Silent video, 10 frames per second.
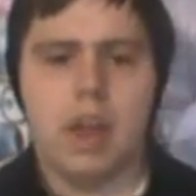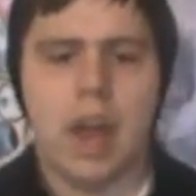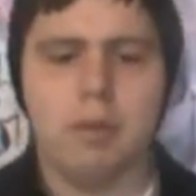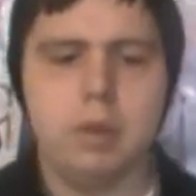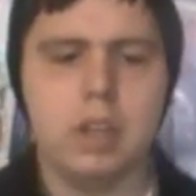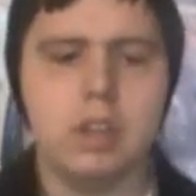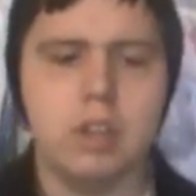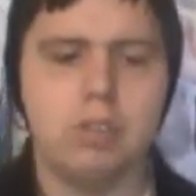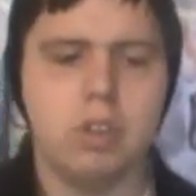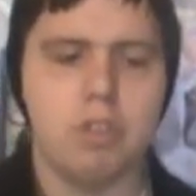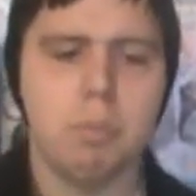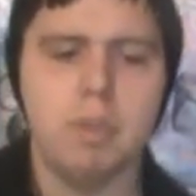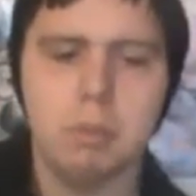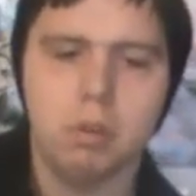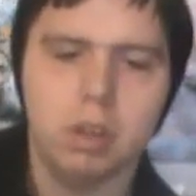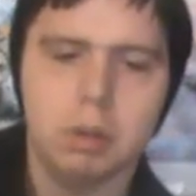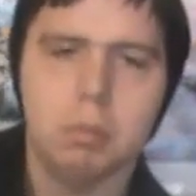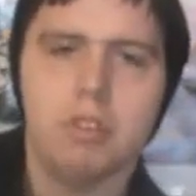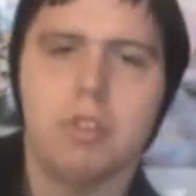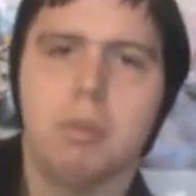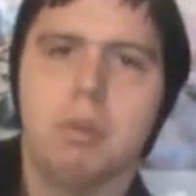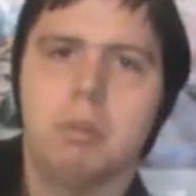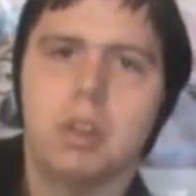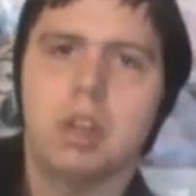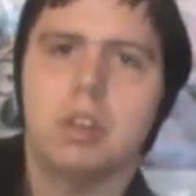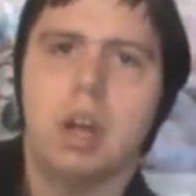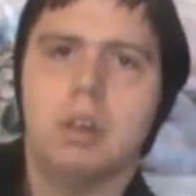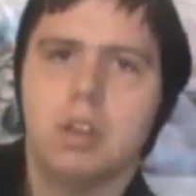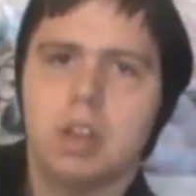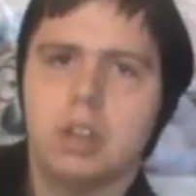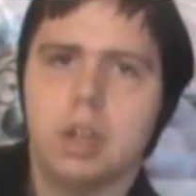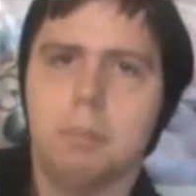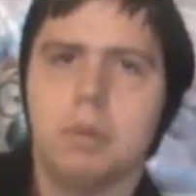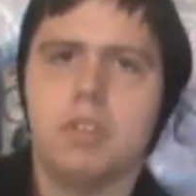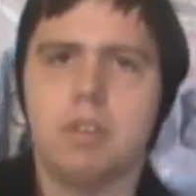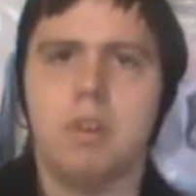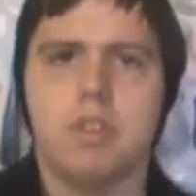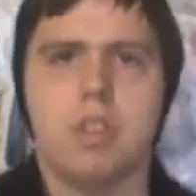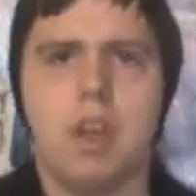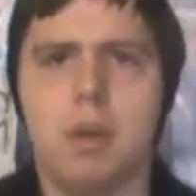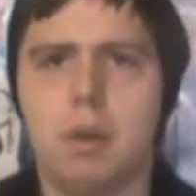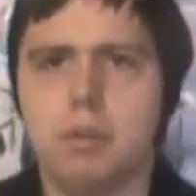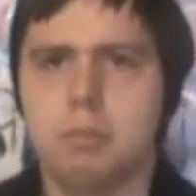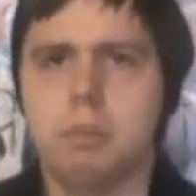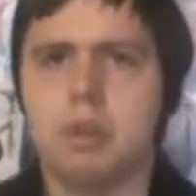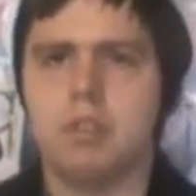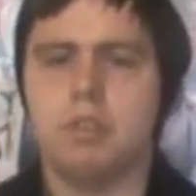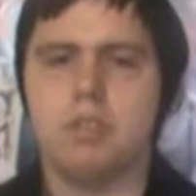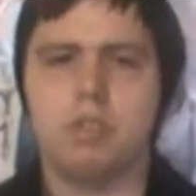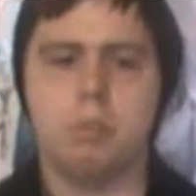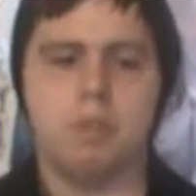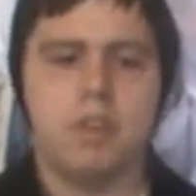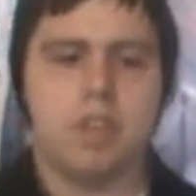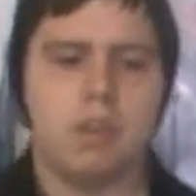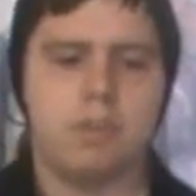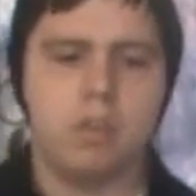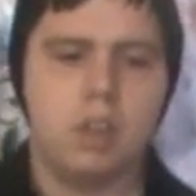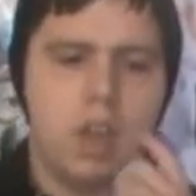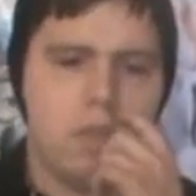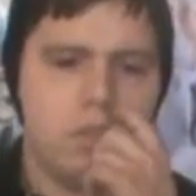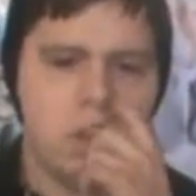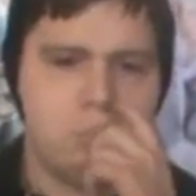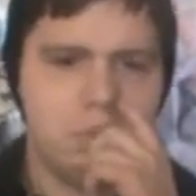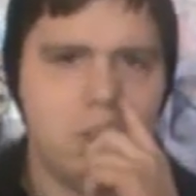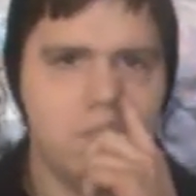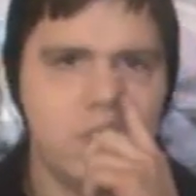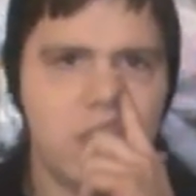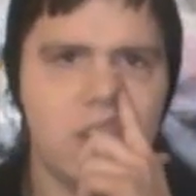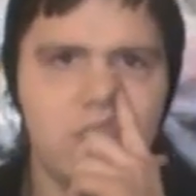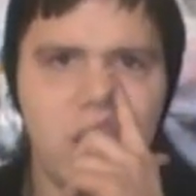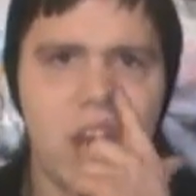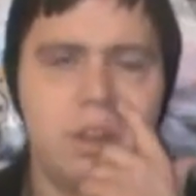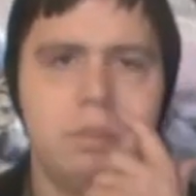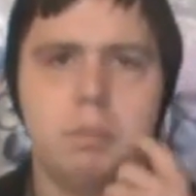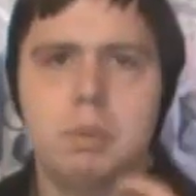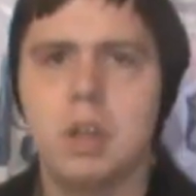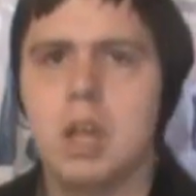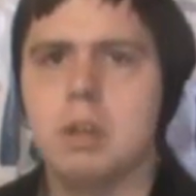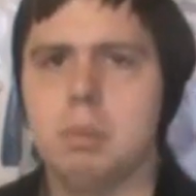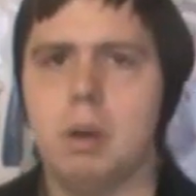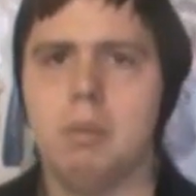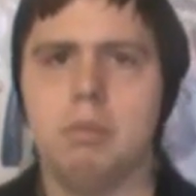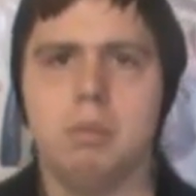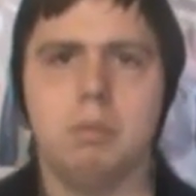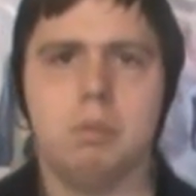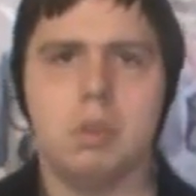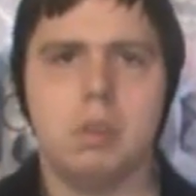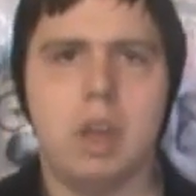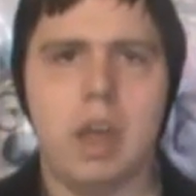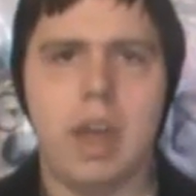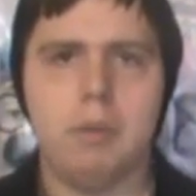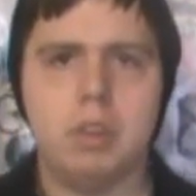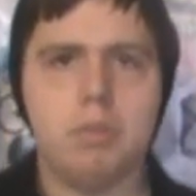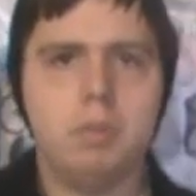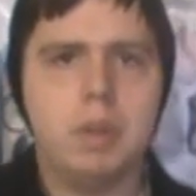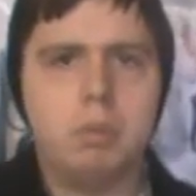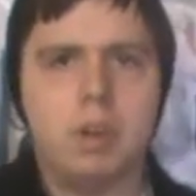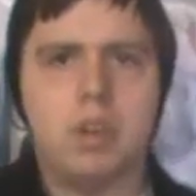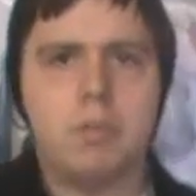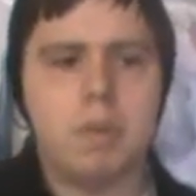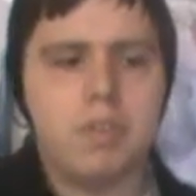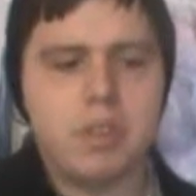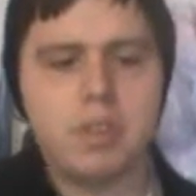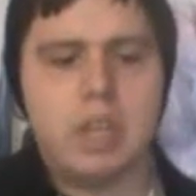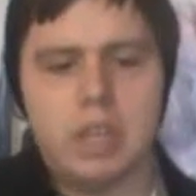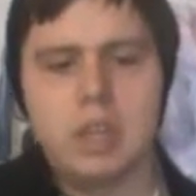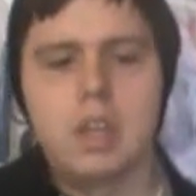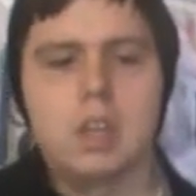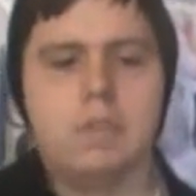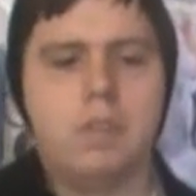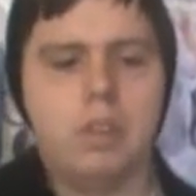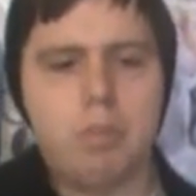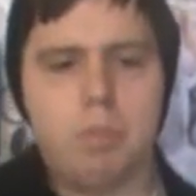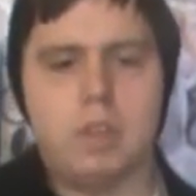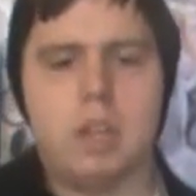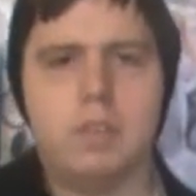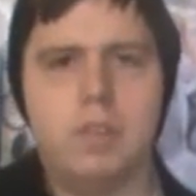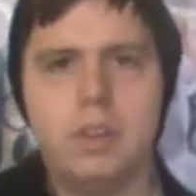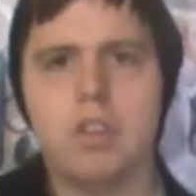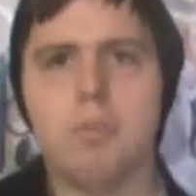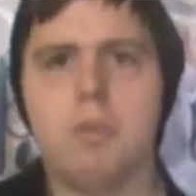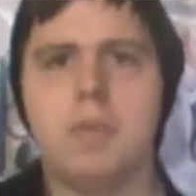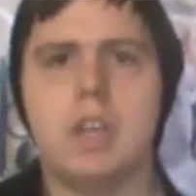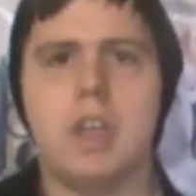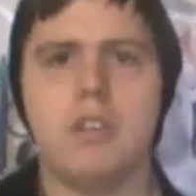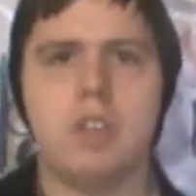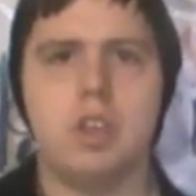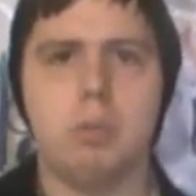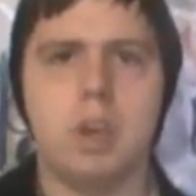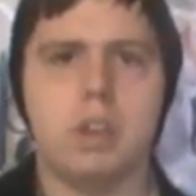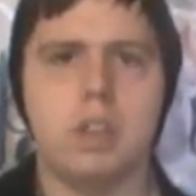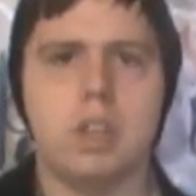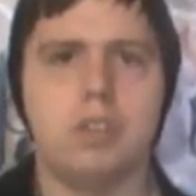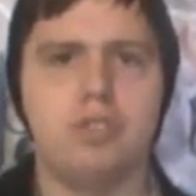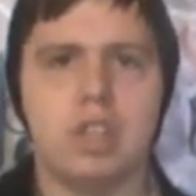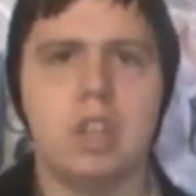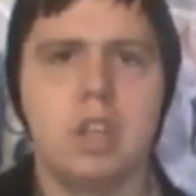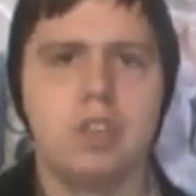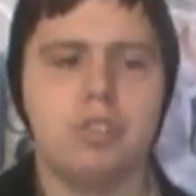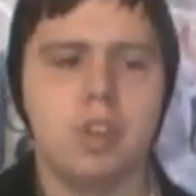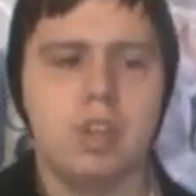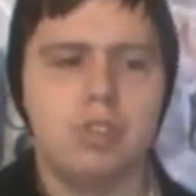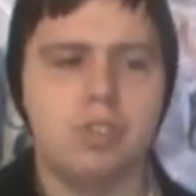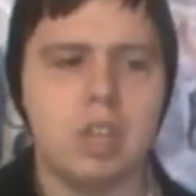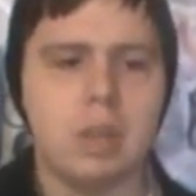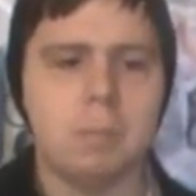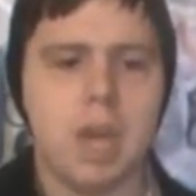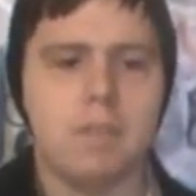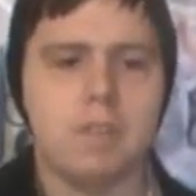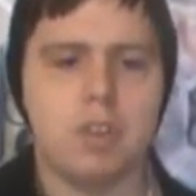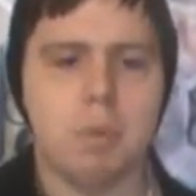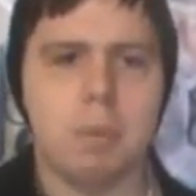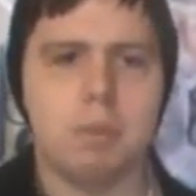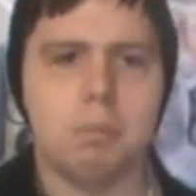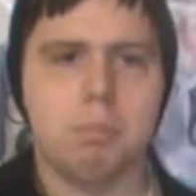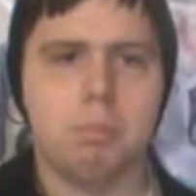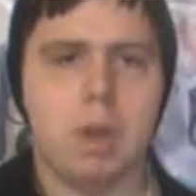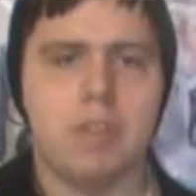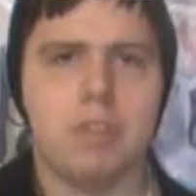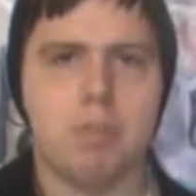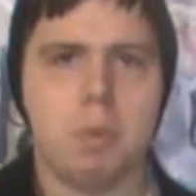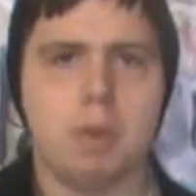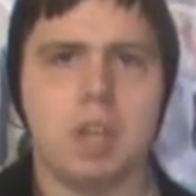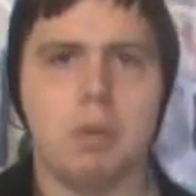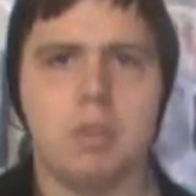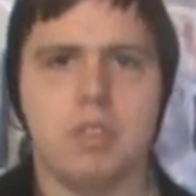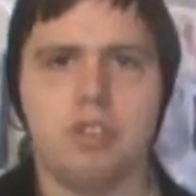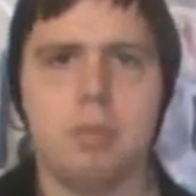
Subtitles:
I really did enjoy this movie more than most of young adult book series turned movies that I've heard of. But the one thing actually had the problem I had with this movie was basically the villainous movie. Now, the villainous movie is the UWright leader, Janine Matthews, played by Kate Winslet.